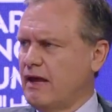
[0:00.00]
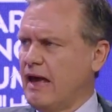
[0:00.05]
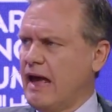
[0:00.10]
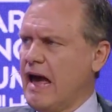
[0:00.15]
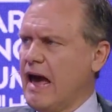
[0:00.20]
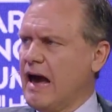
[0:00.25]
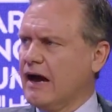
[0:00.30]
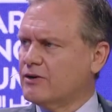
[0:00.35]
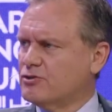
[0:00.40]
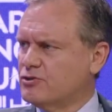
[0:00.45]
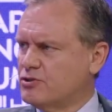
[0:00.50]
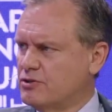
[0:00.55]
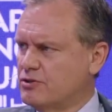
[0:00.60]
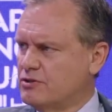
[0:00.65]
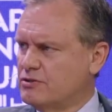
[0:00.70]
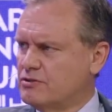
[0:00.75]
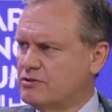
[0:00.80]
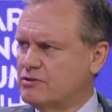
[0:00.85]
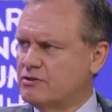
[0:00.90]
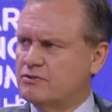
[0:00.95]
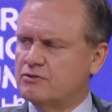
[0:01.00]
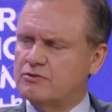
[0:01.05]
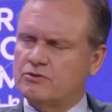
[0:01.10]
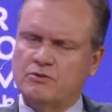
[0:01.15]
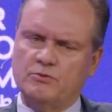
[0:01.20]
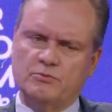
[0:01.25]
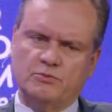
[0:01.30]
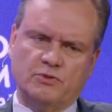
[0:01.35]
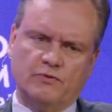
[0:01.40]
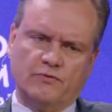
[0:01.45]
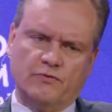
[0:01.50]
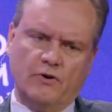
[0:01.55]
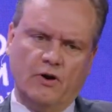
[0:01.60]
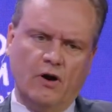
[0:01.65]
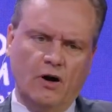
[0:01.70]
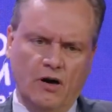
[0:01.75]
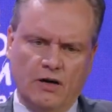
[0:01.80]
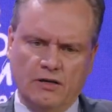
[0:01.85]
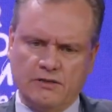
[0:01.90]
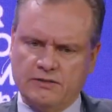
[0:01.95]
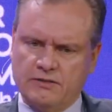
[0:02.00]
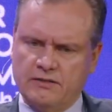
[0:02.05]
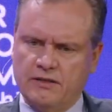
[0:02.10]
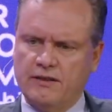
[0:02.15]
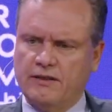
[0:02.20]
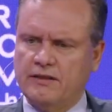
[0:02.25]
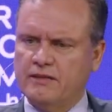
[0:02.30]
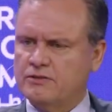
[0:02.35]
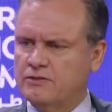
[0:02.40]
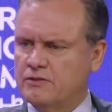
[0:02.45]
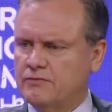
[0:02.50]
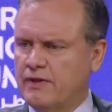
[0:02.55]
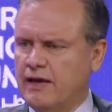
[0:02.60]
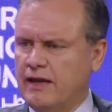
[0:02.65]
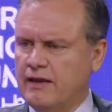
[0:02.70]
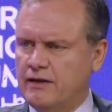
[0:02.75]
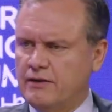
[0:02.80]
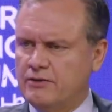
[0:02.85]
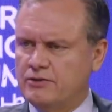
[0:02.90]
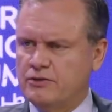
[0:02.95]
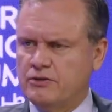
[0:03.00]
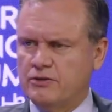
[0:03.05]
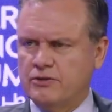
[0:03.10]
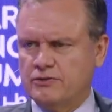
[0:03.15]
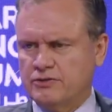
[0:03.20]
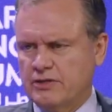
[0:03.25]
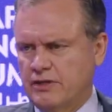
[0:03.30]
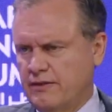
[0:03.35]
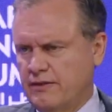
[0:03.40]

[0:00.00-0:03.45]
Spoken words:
actions in terms of costs and things of that nature, because I